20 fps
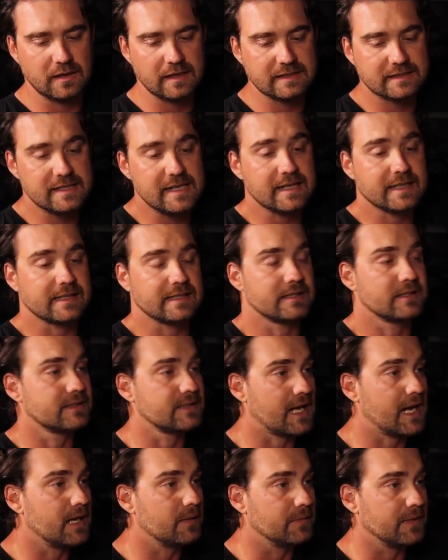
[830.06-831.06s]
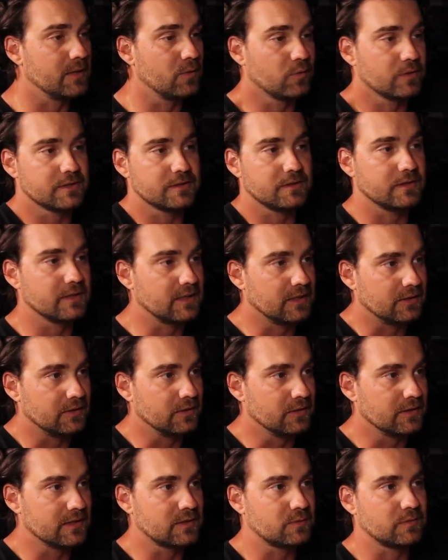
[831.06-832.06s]
it's not going to stop me. We're still going to
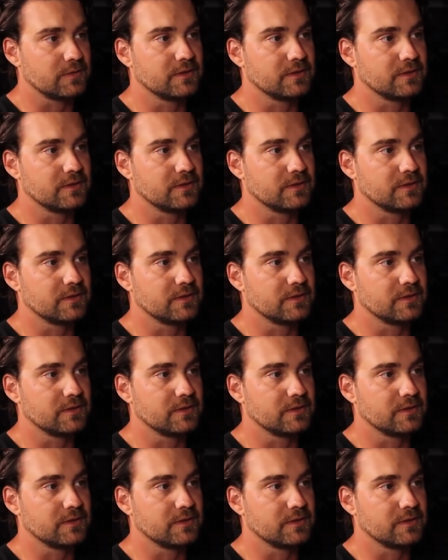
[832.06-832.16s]
do this.